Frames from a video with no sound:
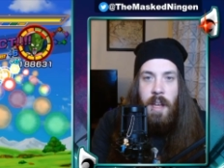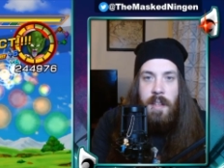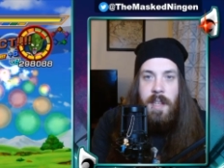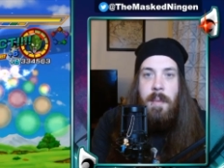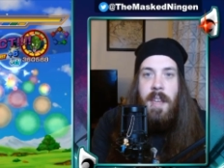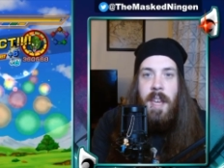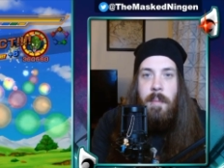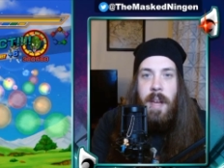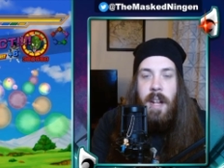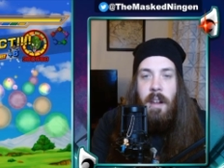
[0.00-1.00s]
Demon King
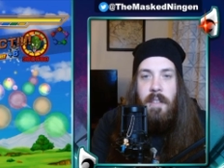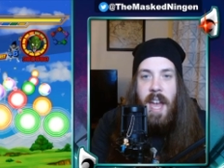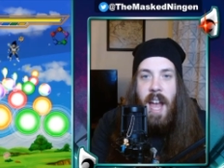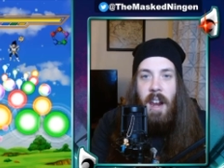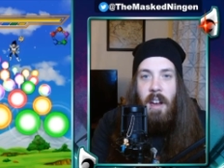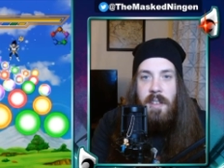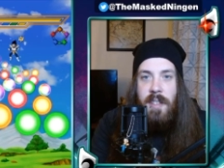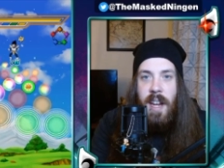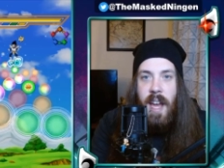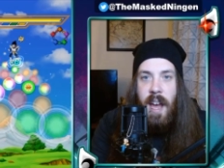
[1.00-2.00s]
Piccolo, the LR, is
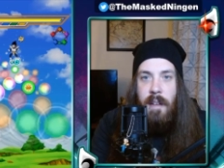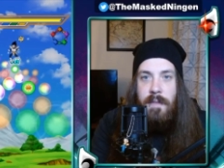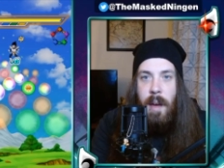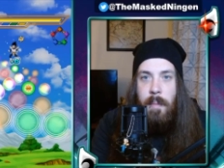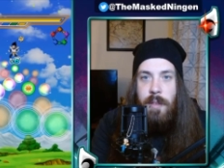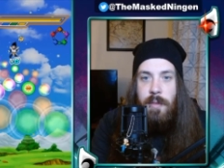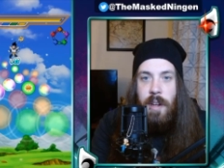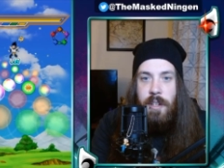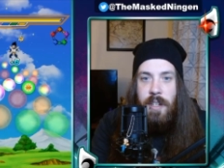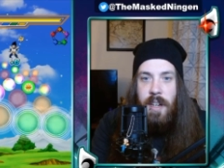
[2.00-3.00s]
going to have damage
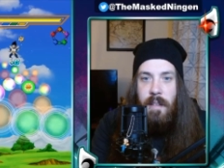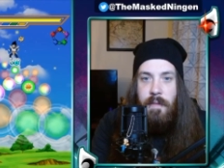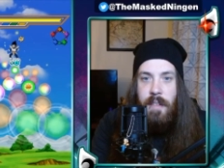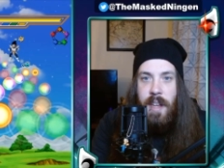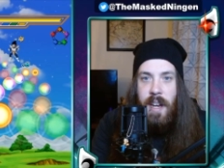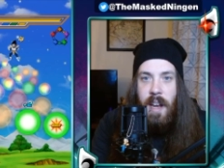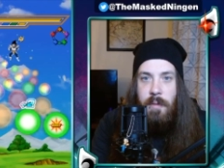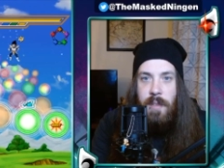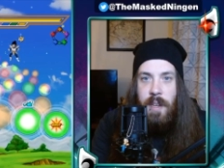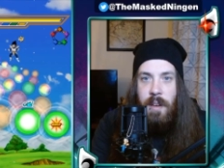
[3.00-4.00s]
reduction and everything now,
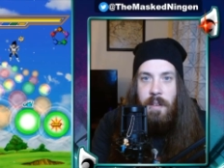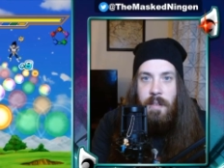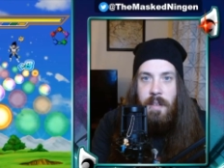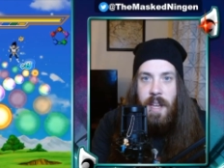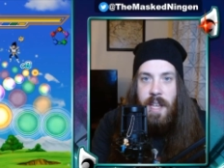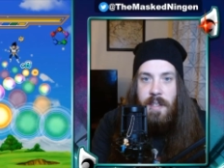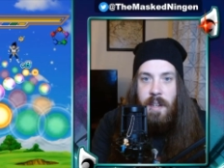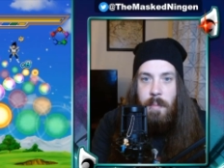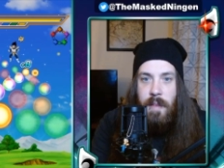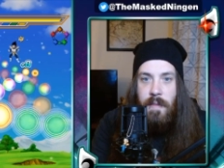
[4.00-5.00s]
so he's
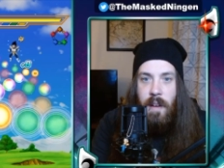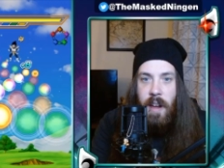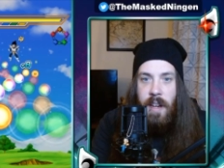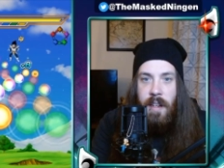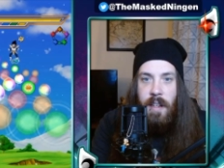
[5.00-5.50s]
going to be fine.